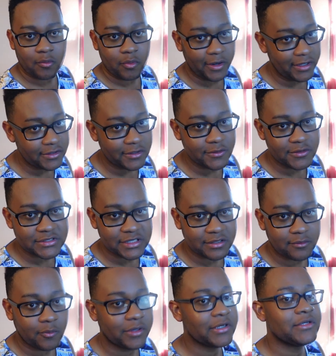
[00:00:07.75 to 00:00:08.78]
What a
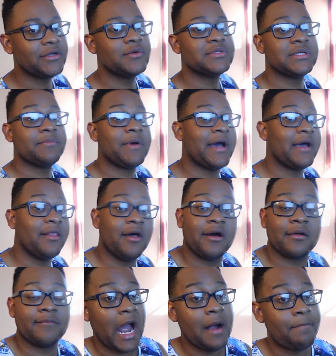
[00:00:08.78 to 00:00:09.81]
doozy! What a doozy! But
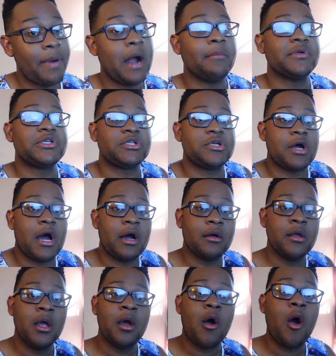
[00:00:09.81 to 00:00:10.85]
look, I promised
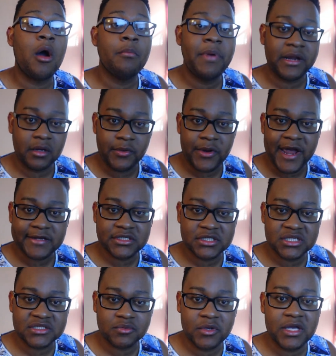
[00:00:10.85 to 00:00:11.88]
y'all hot Banger reactions
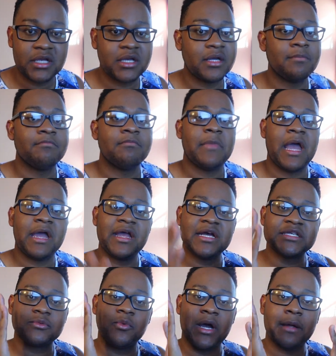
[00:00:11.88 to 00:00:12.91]
this week, and
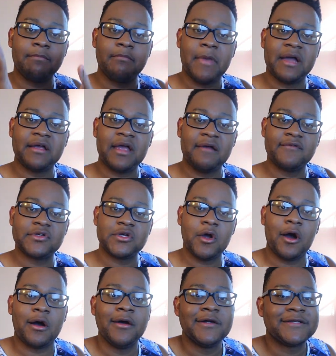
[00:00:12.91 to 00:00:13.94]
guess what? I gave it to y'all.